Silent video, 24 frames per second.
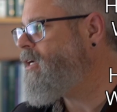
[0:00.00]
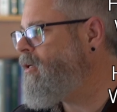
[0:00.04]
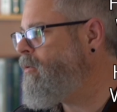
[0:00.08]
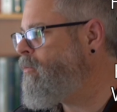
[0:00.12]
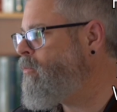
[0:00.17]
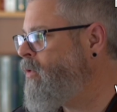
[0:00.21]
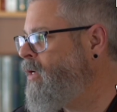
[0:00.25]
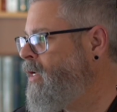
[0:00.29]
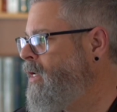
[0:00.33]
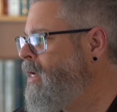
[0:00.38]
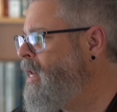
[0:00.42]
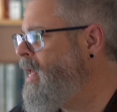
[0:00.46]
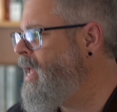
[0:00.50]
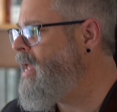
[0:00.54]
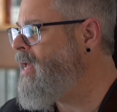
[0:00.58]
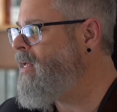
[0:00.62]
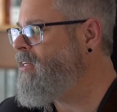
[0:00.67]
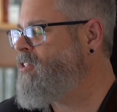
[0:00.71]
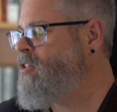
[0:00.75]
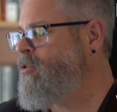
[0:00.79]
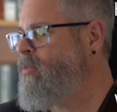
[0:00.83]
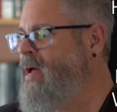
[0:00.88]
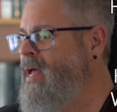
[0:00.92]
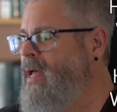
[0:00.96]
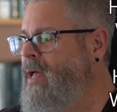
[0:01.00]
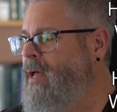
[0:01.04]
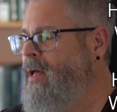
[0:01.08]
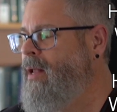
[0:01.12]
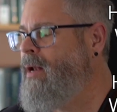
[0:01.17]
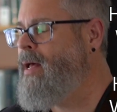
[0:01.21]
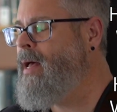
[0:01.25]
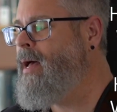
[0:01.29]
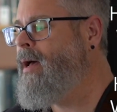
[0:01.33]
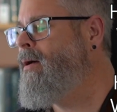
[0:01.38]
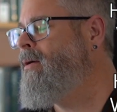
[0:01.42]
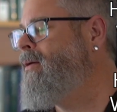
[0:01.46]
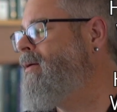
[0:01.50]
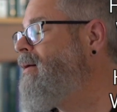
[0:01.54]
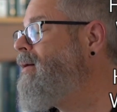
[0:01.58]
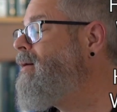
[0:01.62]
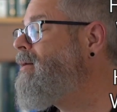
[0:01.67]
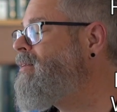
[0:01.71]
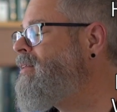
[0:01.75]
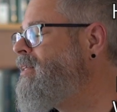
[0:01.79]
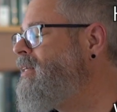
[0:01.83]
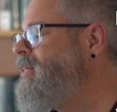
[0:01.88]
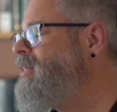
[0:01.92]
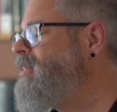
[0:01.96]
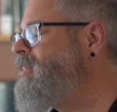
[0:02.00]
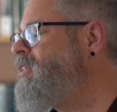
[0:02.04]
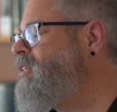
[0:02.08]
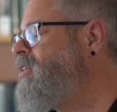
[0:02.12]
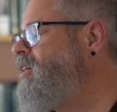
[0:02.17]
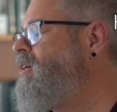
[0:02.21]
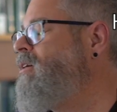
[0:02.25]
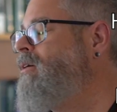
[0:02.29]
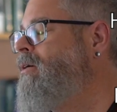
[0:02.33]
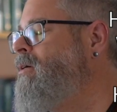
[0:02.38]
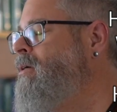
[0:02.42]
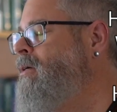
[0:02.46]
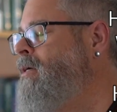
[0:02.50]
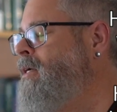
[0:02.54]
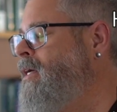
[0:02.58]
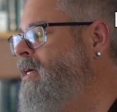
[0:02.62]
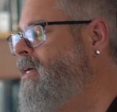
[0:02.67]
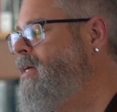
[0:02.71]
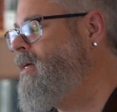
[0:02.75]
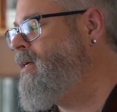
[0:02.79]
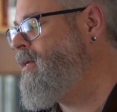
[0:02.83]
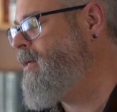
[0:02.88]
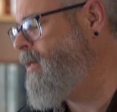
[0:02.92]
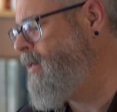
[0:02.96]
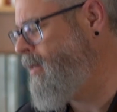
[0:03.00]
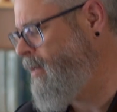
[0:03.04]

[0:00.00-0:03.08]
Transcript: can we dance when our earth is turning?